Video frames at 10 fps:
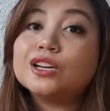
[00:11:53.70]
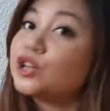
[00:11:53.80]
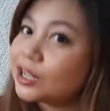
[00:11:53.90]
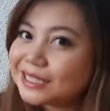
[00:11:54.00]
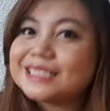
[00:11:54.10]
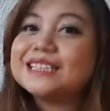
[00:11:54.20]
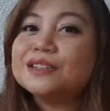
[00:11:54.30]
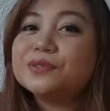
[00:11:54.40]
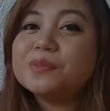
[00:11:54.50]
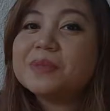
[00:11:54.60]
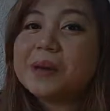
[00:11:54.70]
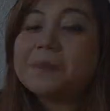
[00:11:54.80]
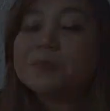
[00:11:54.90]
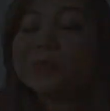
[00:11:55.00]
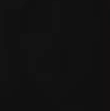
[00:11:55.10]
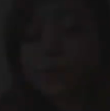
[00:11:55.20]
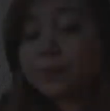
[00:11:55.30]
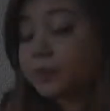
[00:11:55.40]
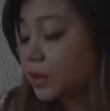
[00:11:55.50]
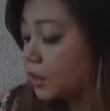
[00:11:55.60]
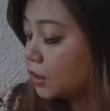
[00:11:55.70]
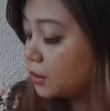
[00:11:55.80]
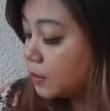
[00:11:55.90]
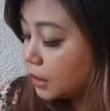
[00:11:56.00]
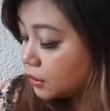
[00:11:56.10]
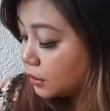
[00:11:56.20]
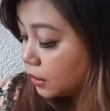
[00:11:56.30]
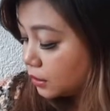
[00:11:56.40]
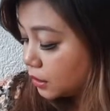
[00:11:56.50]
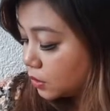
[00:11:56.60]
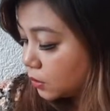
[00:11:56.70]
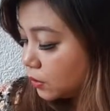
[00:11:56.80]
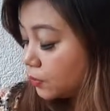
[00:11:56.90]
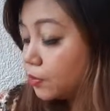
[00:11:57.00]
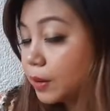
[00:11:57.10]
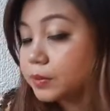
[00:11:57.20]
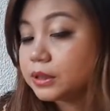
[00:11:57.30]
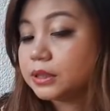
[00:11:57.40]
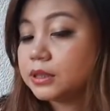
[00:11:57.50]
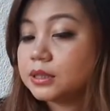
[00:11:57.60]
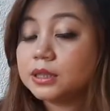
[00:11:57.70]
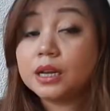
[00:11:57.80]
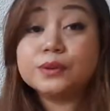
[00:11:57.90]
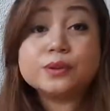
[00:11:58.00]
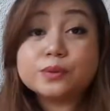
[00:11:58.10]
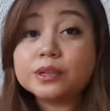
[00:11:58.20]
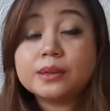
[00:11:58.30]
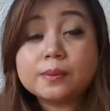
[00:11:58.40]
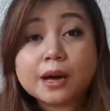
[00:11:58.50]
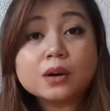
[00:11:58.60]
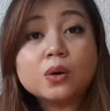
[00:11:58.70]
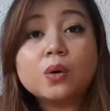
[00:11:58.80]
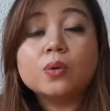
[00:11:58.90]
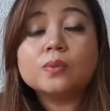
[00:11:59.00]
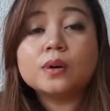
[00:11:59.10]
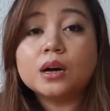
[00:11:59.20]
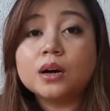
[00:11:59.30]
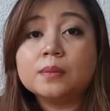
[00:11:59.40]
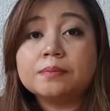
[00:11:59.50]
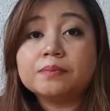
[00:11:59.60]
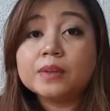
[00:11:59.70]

not steal from them. Making these sort of replicas allow you to bring them back home, um,